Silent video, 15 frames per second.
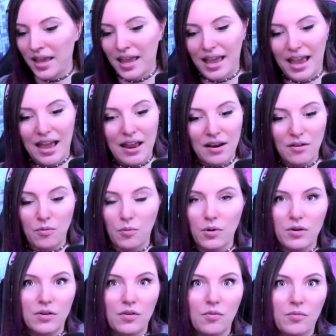And
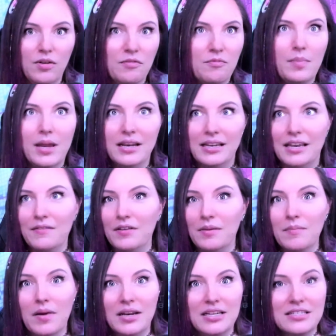we're we've been
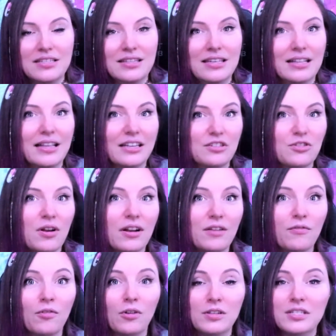giving money to the
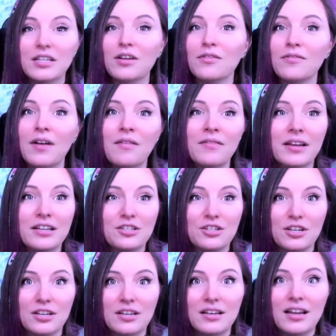Electronic Frontier
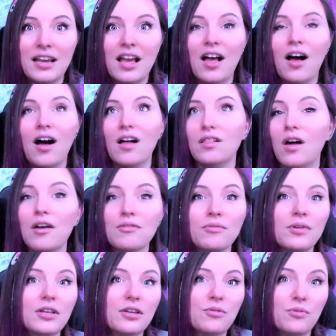Foundation. A lot of
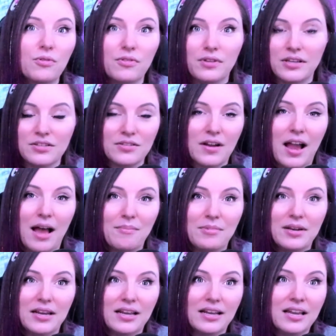really cool things are
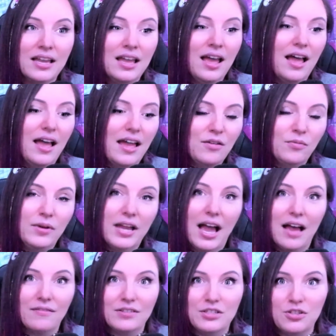happening and we
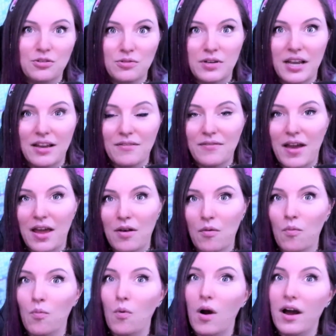have a 2-day event.
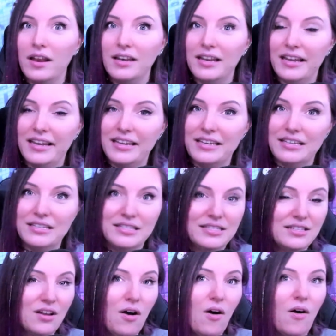One is
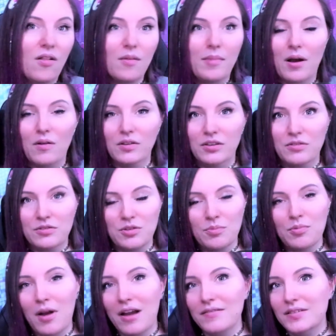all about user
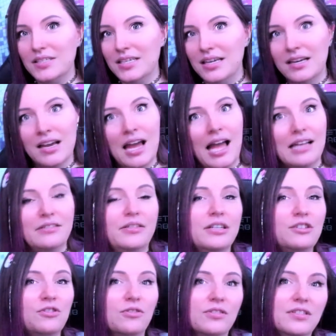privacy,
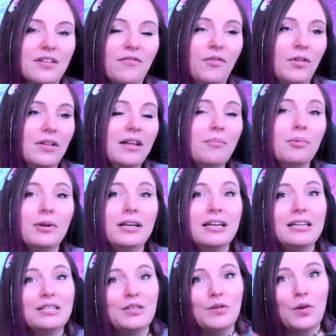digital civil
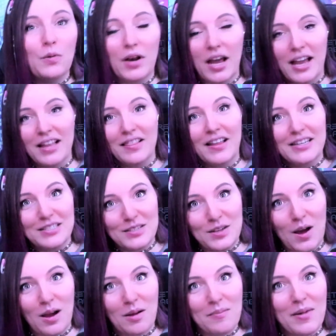liberties, you know what I like to
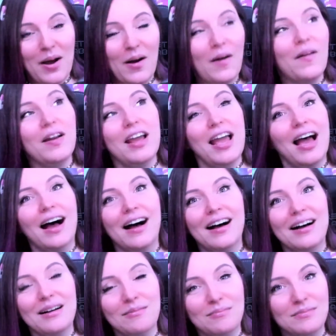talk about,
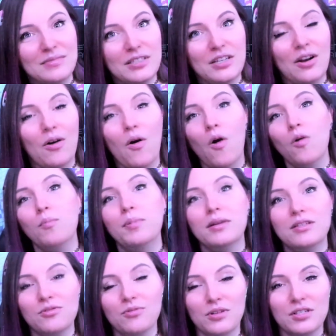um, you know,
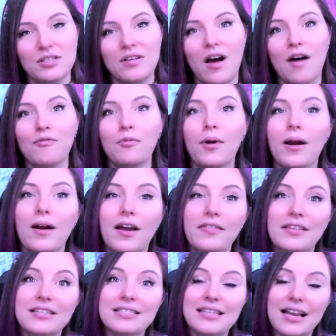open source software,
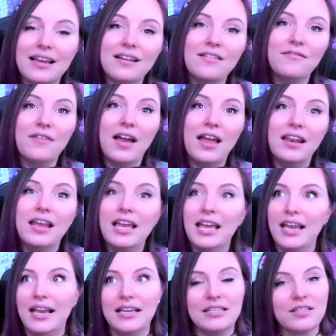and the second event
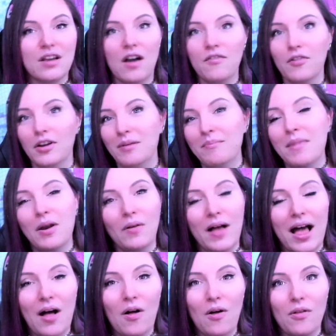is covering mental
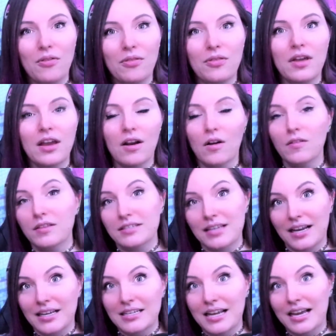health or the
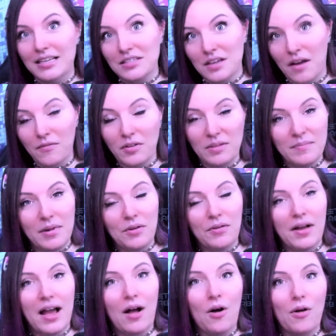second day is covering
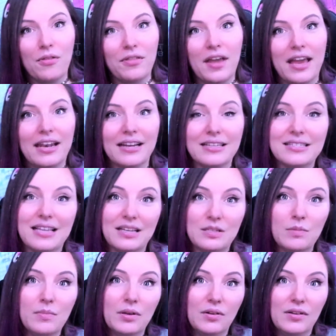mental health and
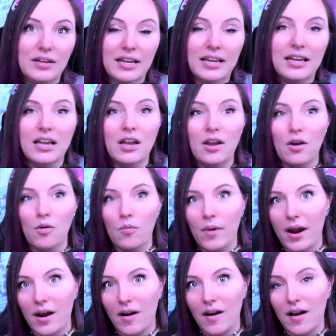accessibility
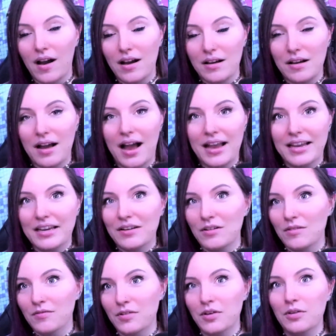where uh, I
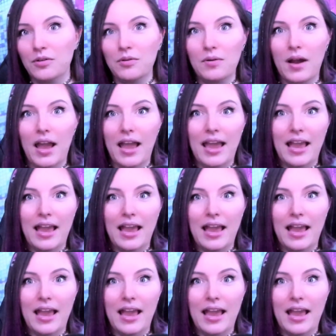interview a